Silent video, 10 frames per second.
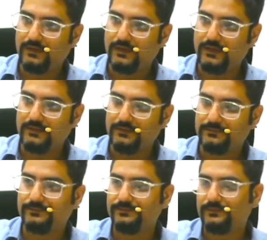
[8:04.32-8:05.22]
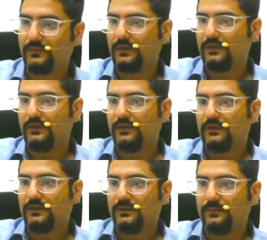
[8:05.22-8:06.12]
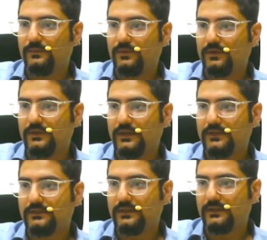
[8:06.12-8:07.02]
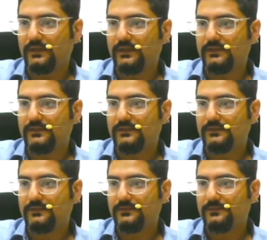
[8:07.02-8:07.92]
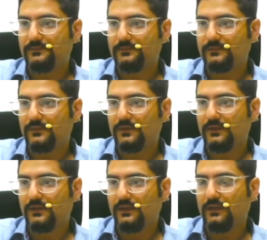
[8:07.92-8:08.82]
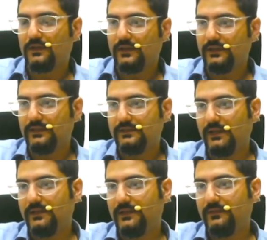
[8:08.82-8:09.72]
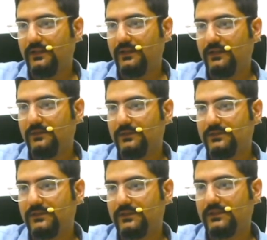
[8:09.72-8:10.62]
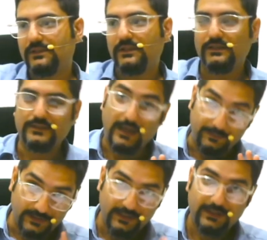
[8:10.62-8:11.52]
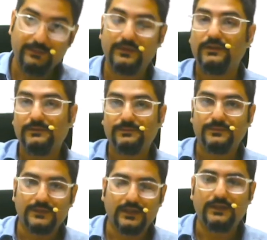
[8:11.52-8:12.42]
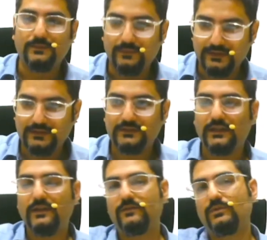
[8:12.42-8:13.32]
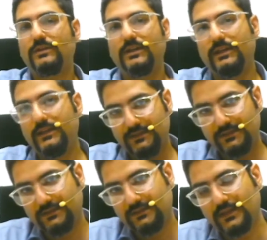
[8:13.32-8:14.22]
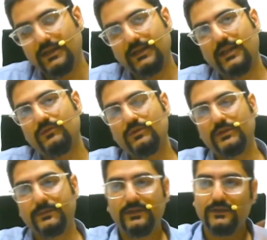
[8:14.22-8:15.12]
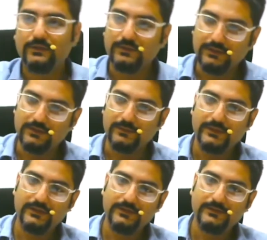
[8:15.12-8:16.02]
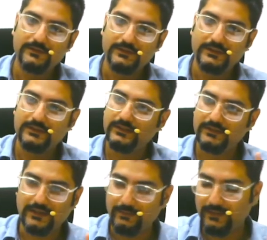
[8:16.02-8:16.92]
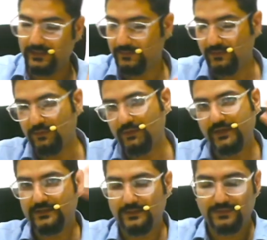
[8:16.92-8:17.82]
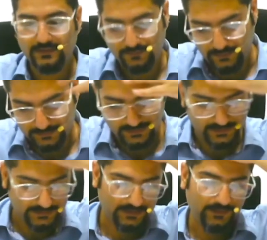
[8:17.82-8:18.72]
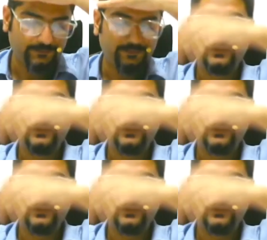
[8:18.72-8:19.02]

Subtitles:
right? Broadcasting rights. In this activity, 18% GST is applicable, right? BCCI have to collect and have to remit it to the government. GST is applicable, no exemption from GST.